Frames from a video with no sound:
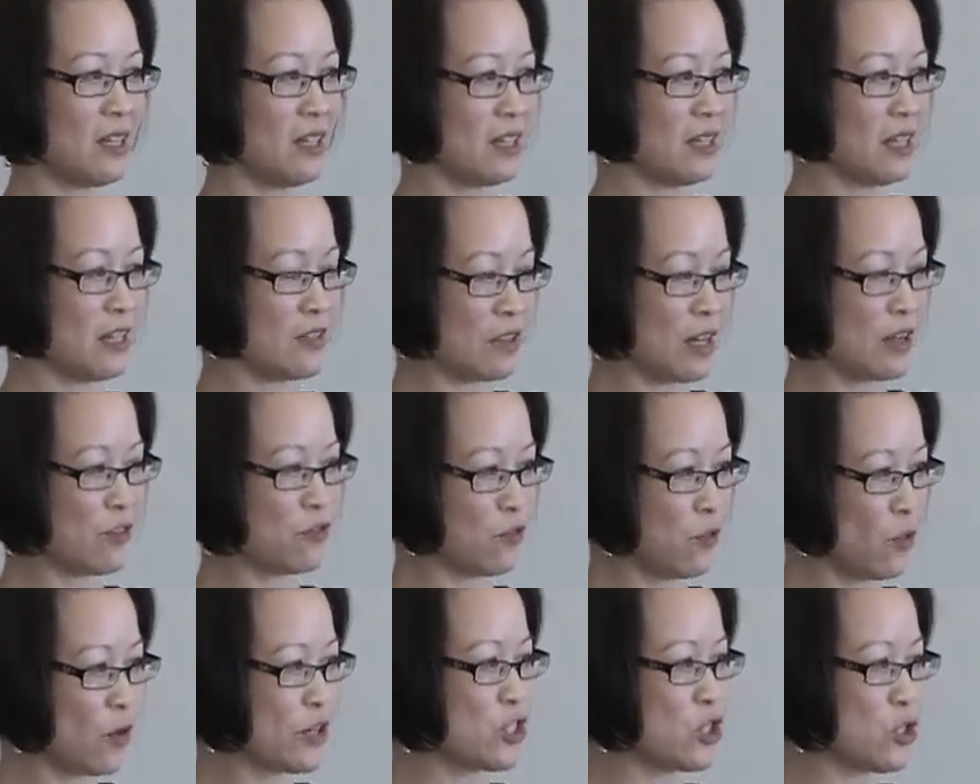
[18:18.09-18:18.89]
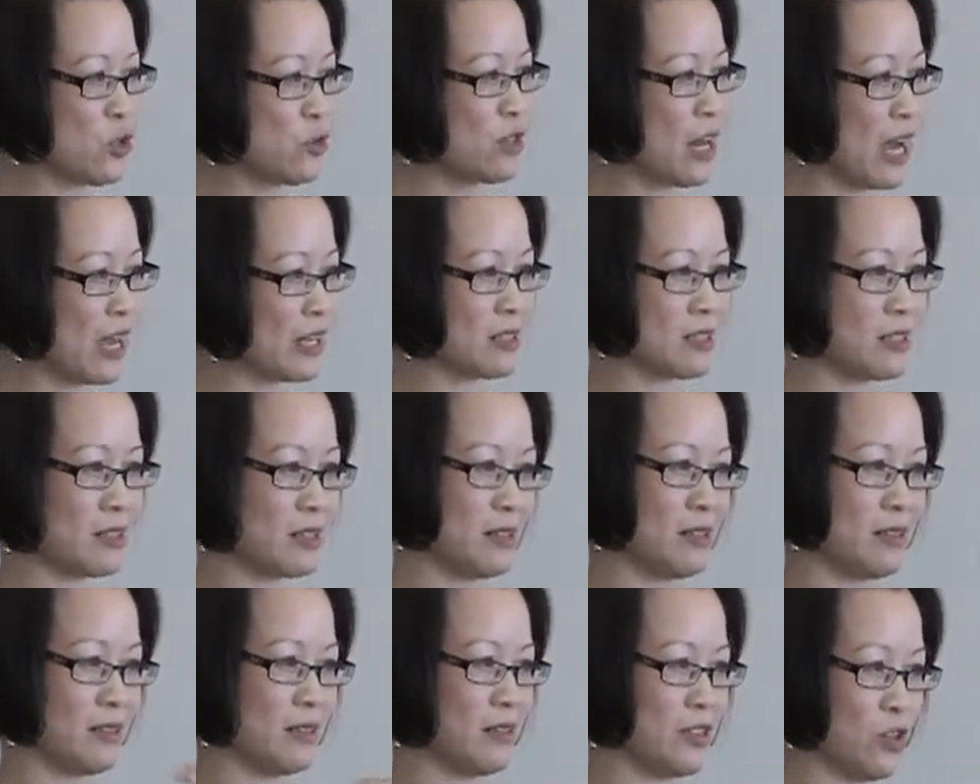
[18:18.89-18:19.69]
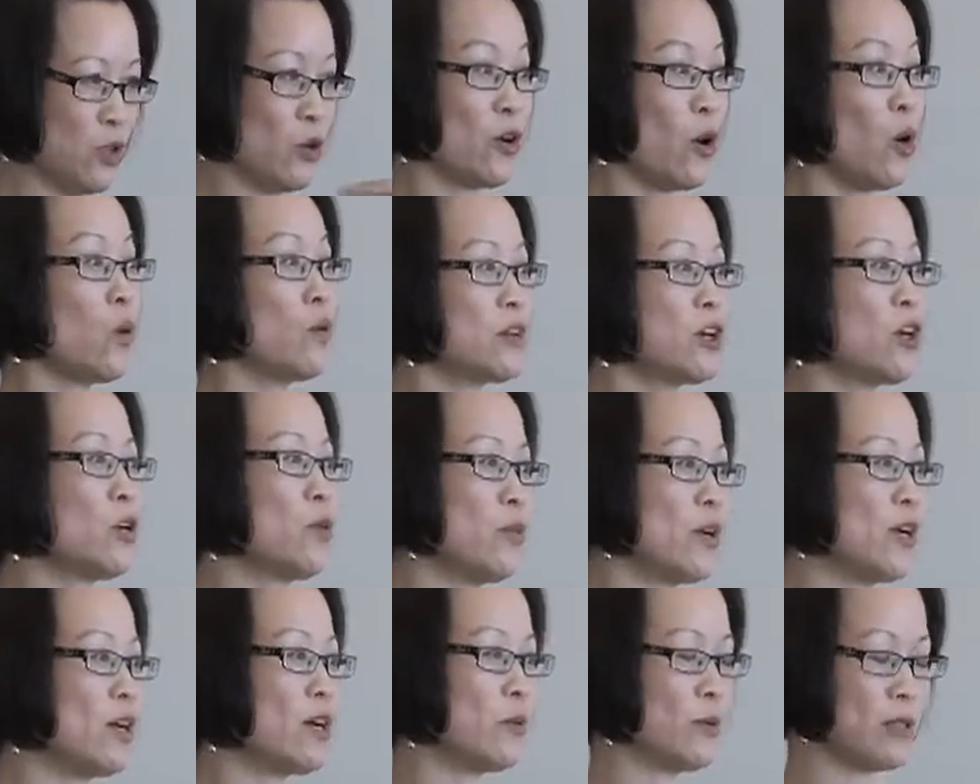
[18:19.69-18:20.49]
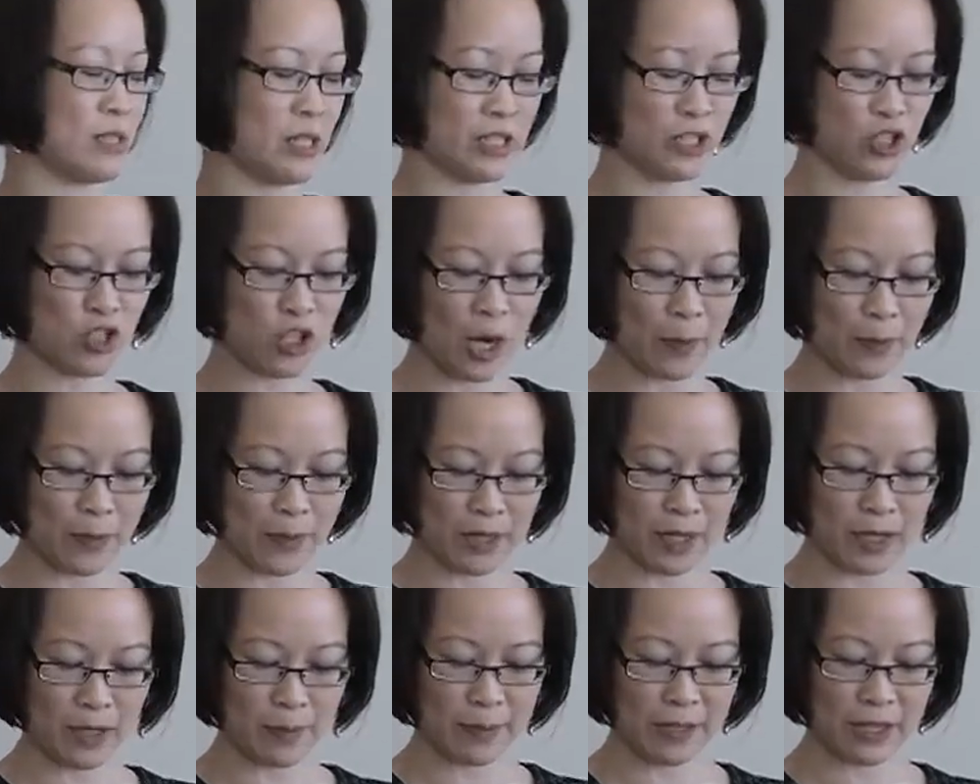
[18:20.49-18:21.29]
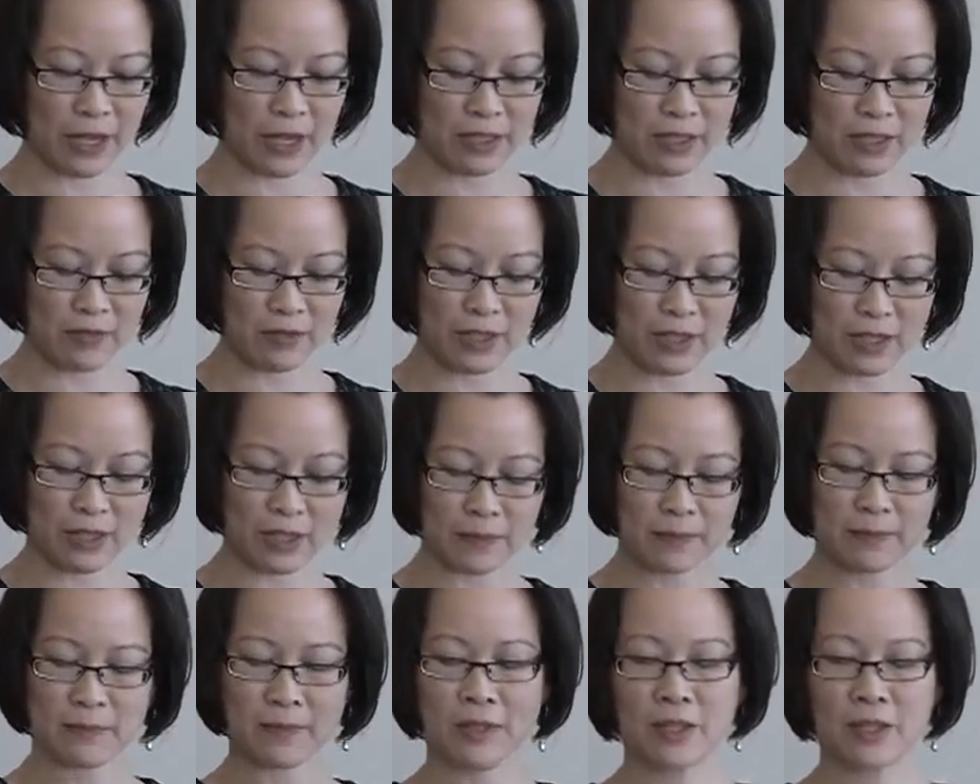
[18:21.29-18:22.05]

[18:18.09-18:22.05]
It forced you not to, your own career was in jeopardy because of this.